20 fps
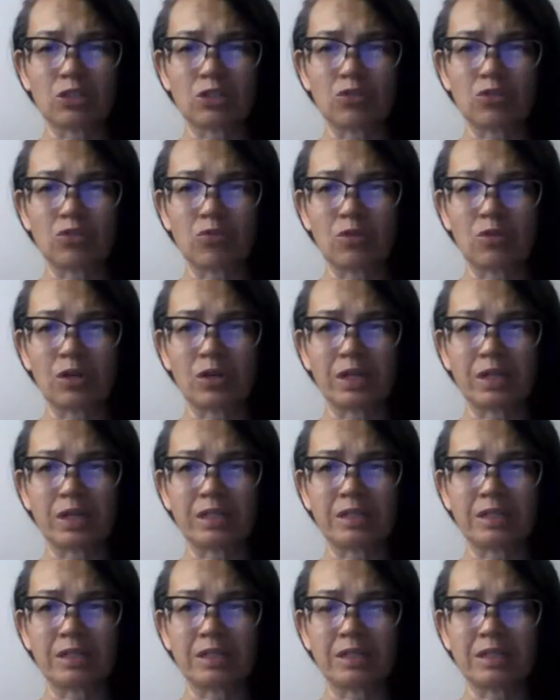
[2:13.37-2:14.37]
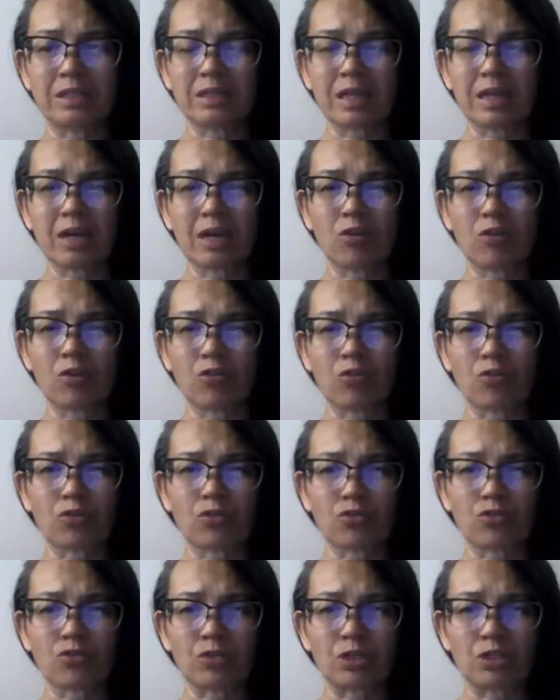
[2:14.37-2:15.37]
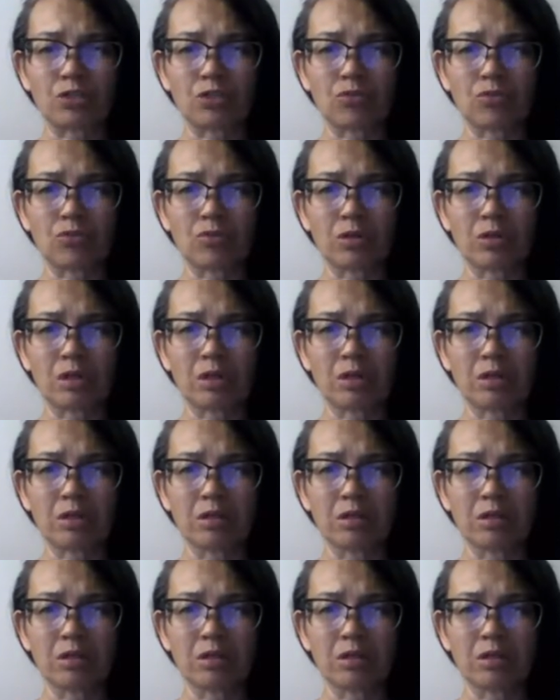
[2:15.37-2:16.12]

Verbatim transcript: store? It's a discount grocery store.